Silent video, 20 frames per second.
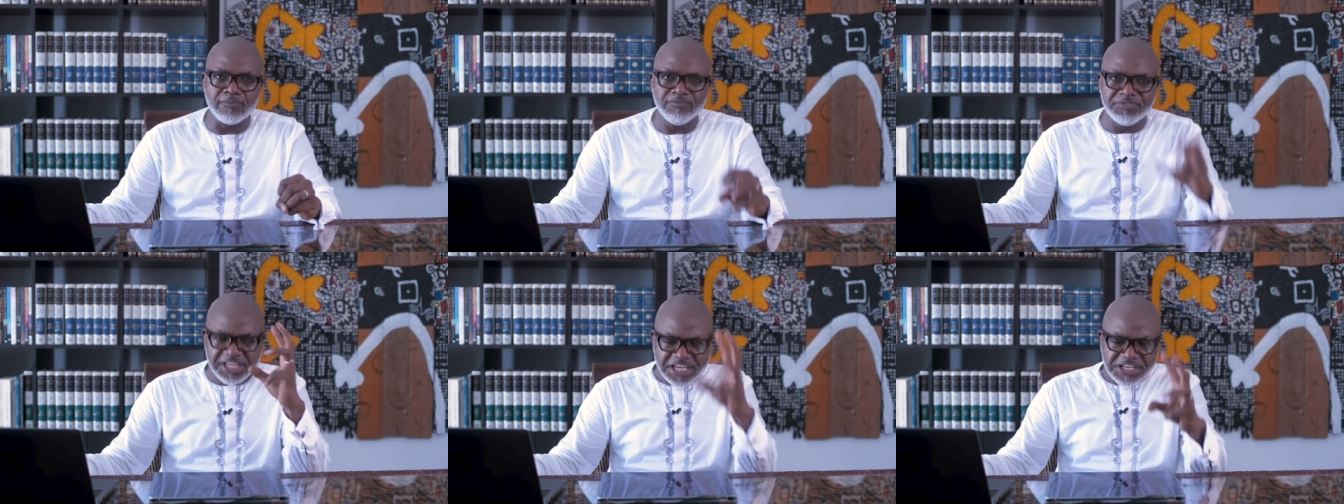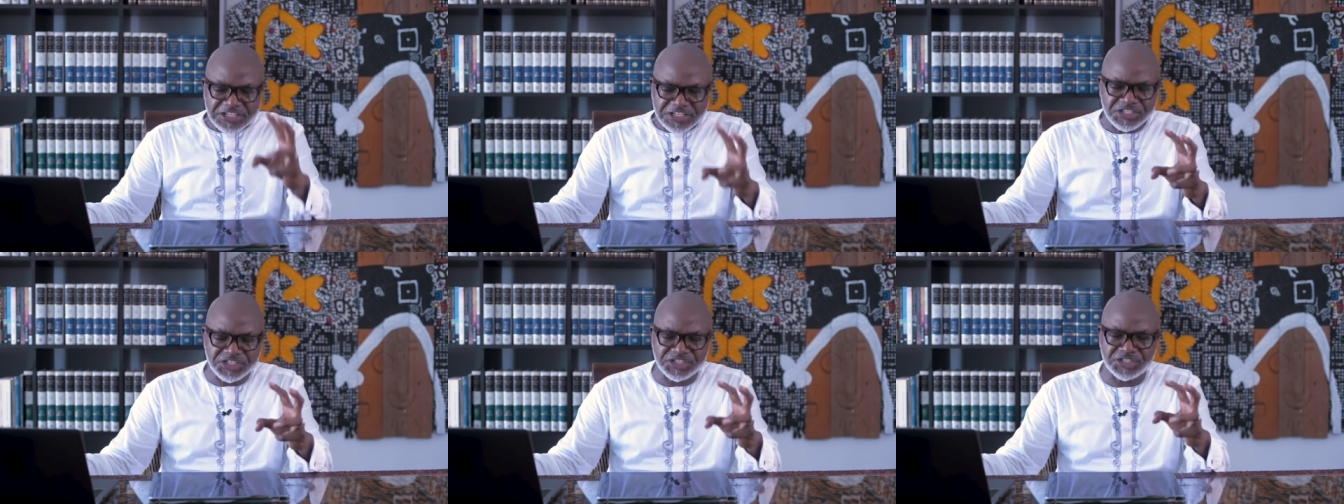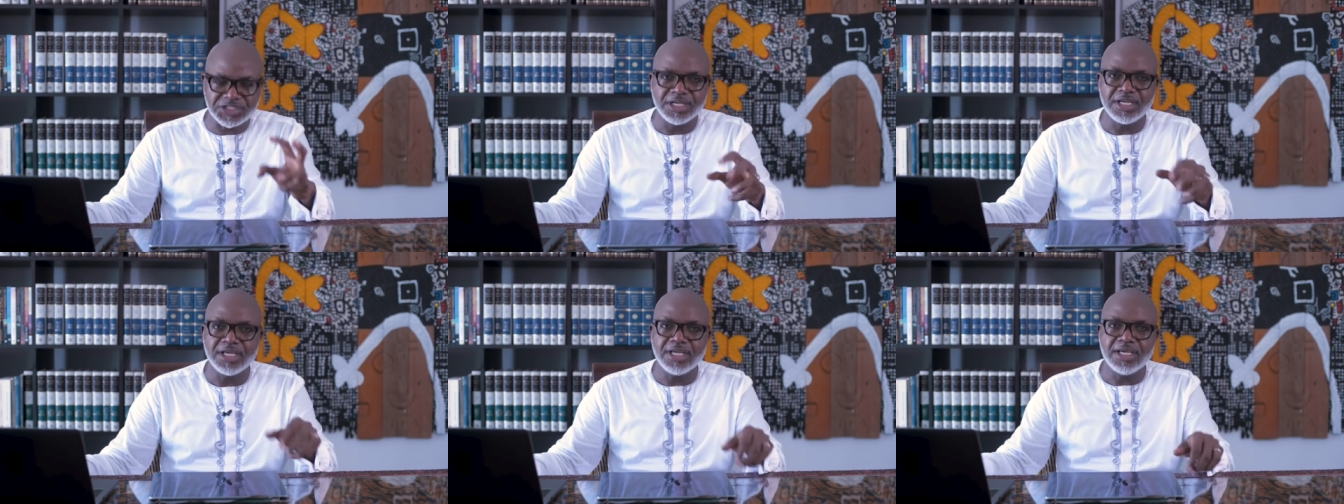
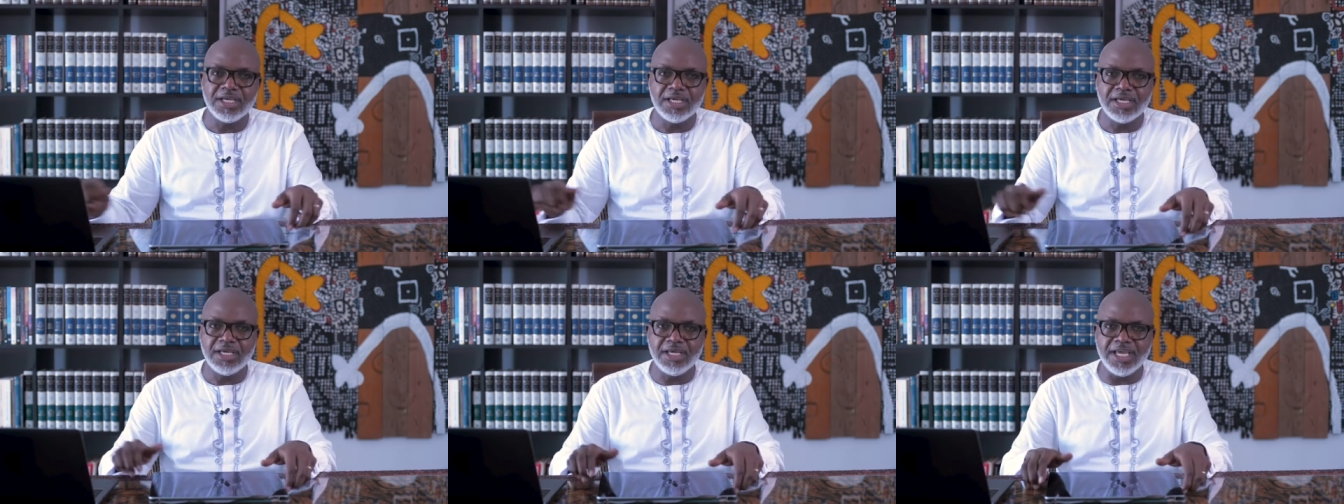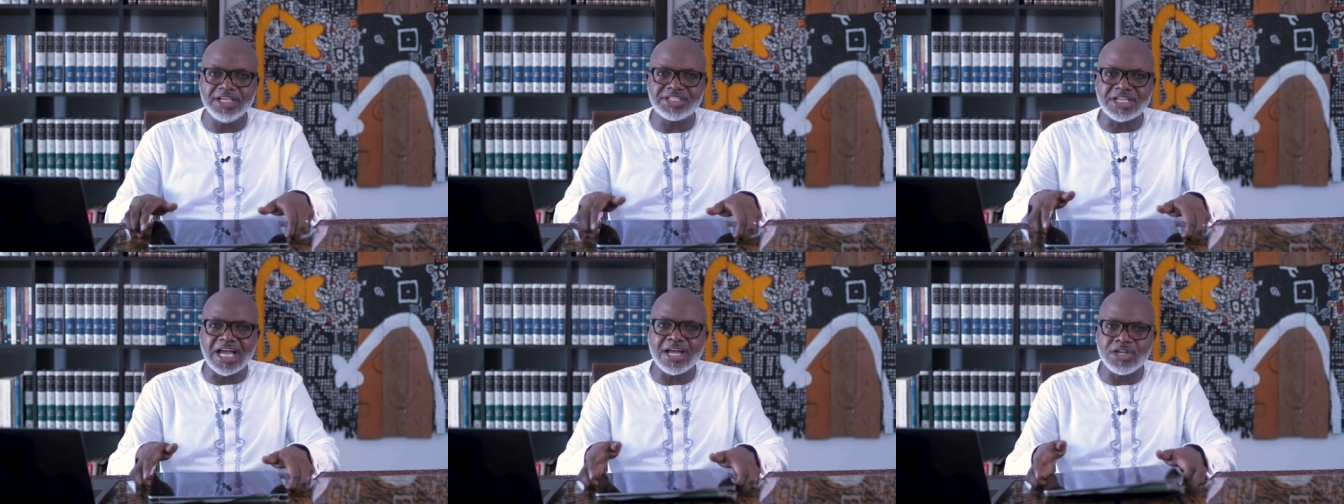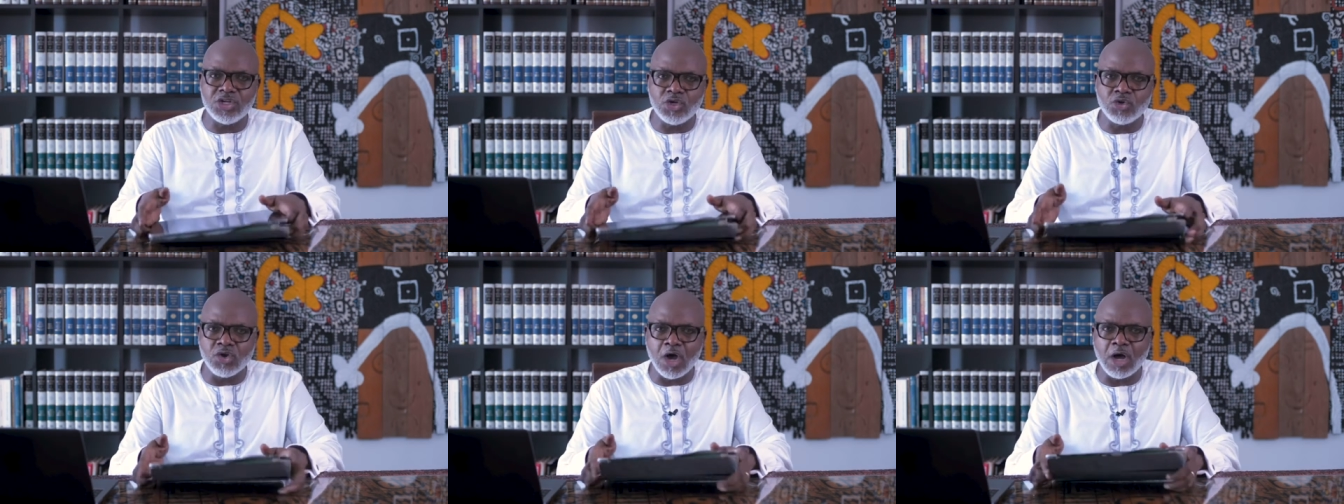This is our
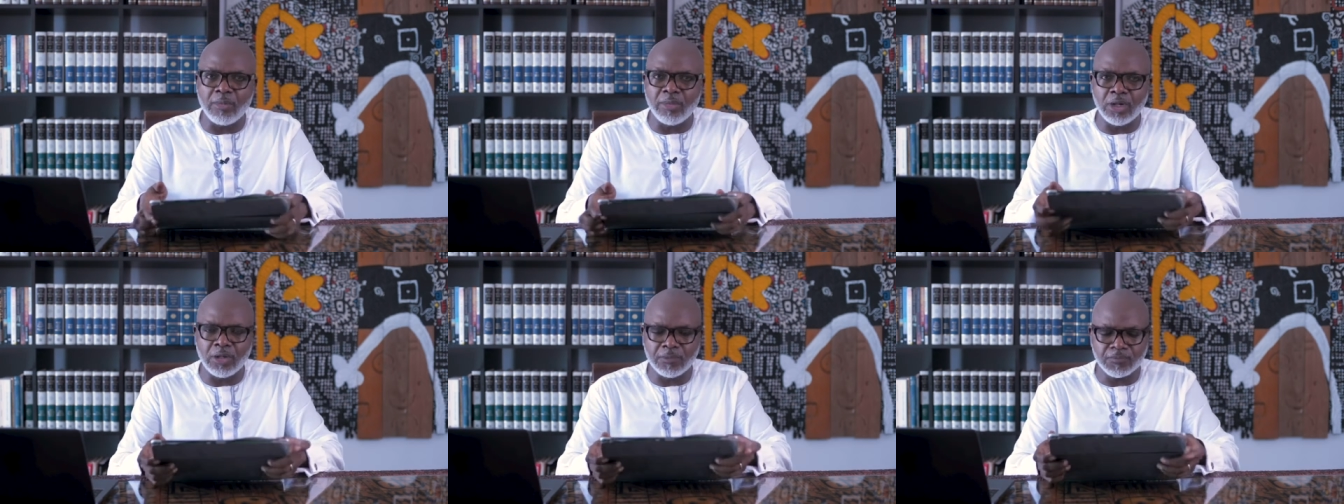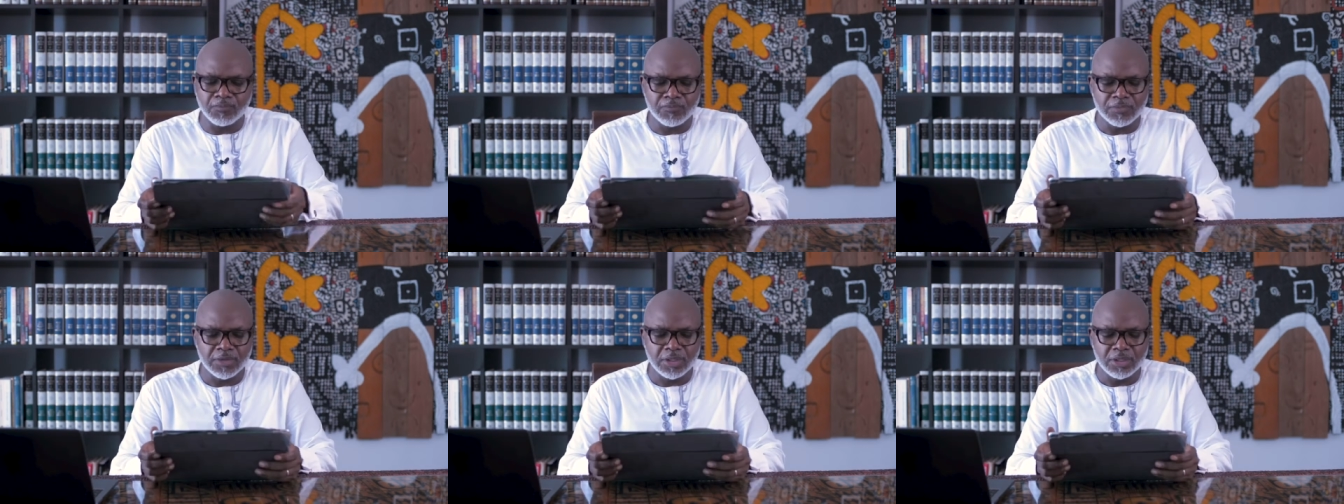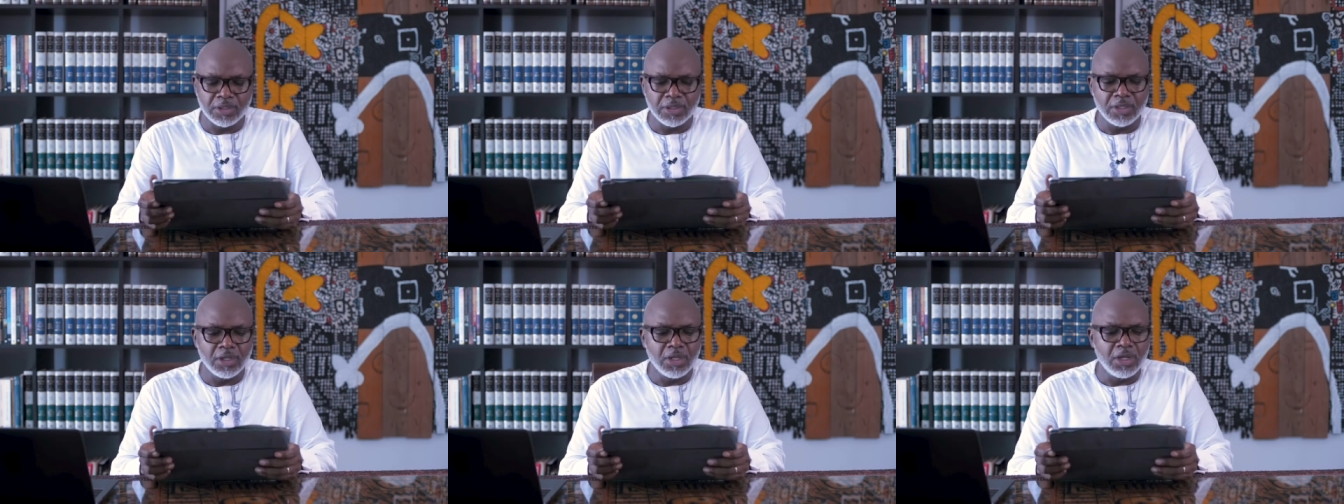new normal.
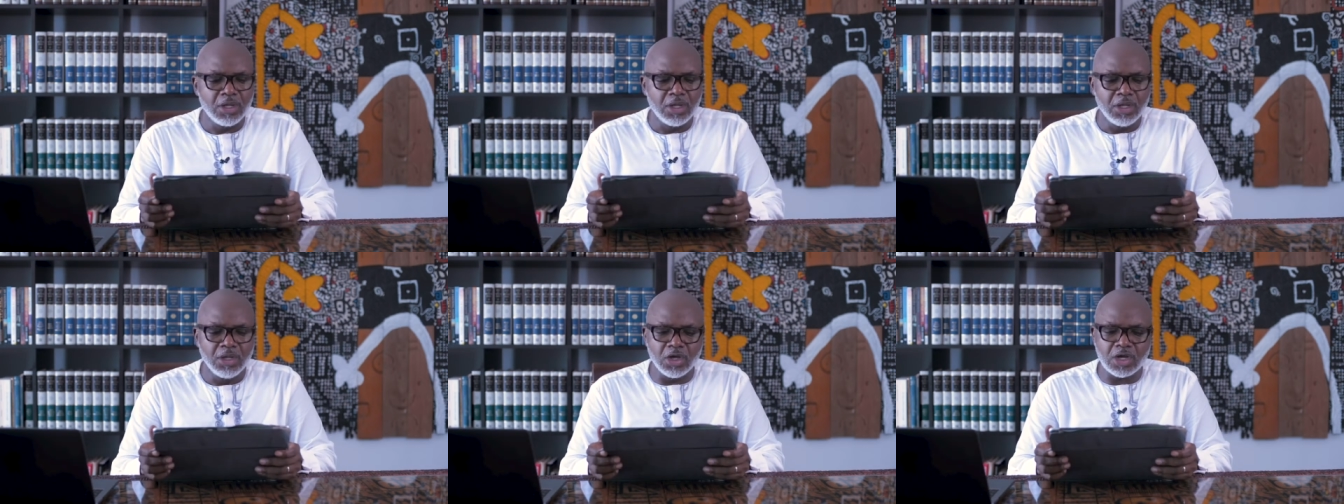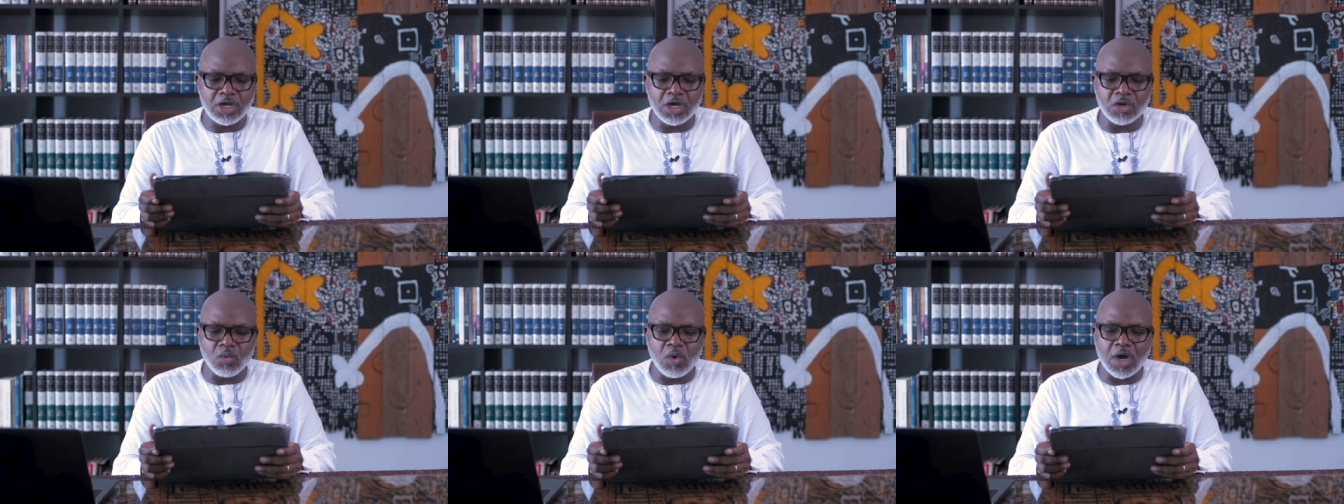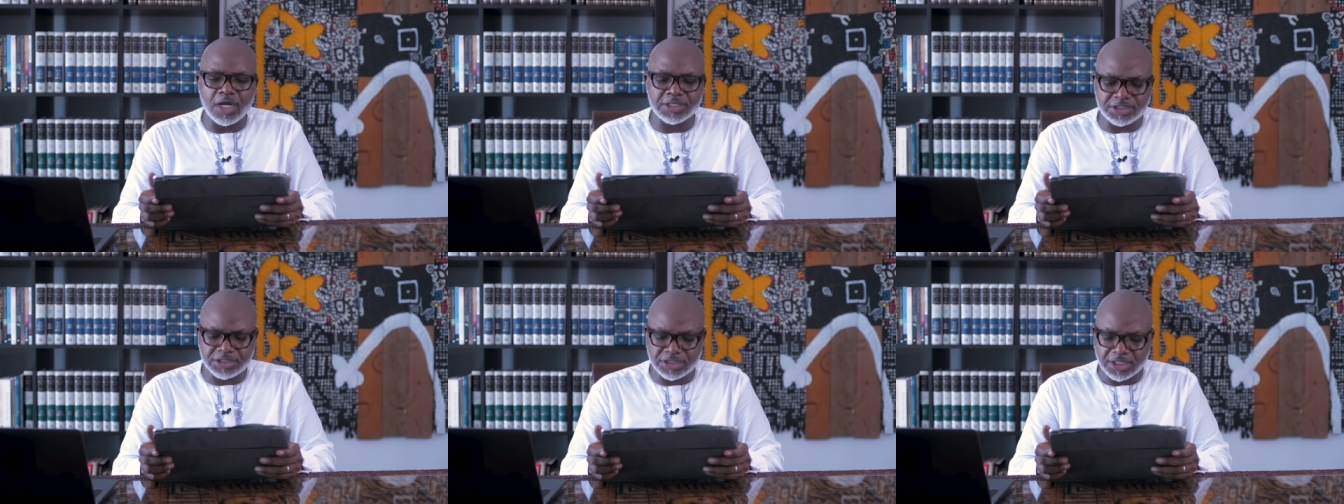Look at
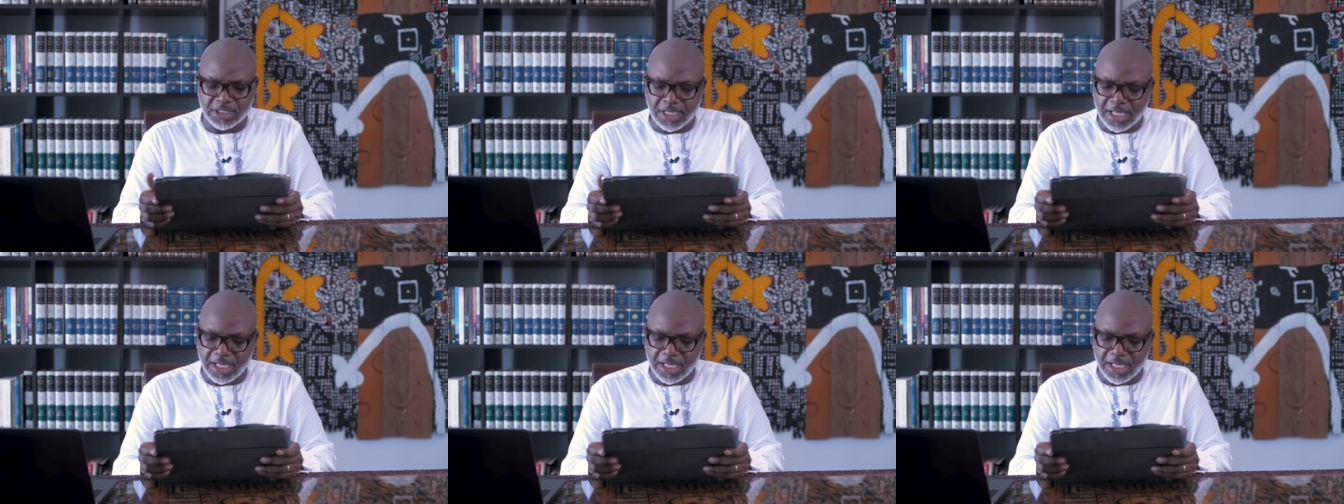what